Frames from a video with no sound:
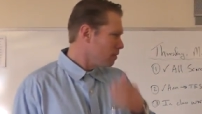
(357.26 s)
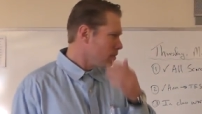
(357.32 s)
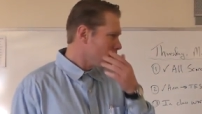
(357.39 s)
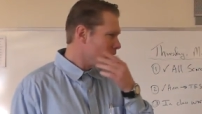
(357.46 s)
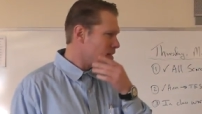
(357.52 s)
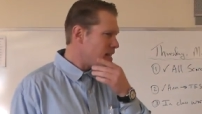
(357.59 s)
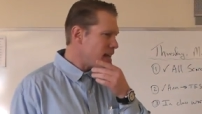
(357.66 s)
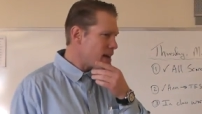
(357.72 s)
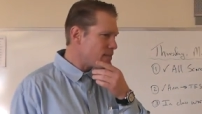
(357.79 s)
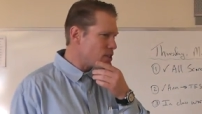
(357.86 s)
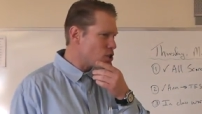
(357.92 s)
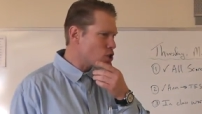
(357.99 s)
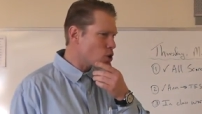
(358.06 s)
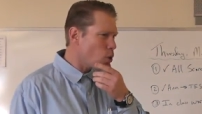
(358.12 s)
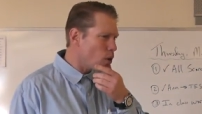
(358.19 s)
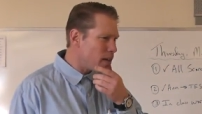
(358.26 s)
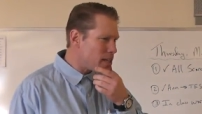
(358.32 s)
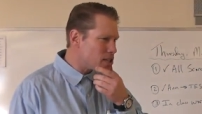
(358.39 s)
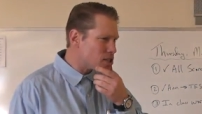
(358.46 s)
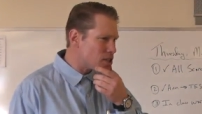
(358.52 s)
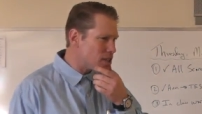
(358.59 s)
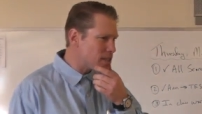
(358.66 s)
Does he have a
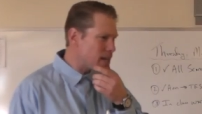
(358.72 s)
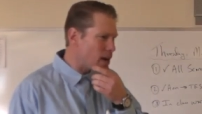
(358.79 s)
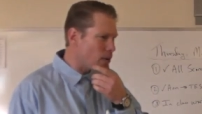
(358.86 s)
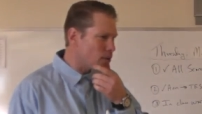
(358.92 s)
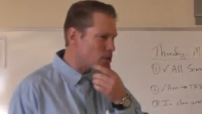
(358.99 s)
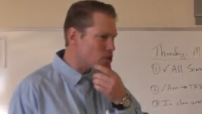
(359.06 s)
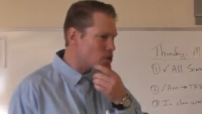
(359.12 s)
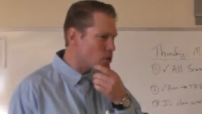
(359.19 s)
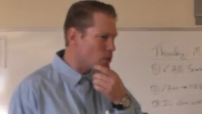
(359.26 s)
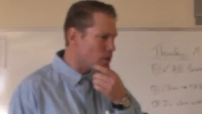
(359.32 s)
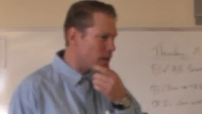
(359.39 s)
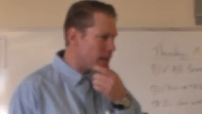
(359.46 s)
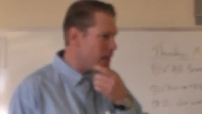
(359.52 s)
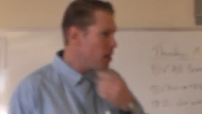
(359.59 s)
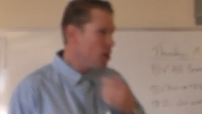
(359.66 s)
choice to tell the story?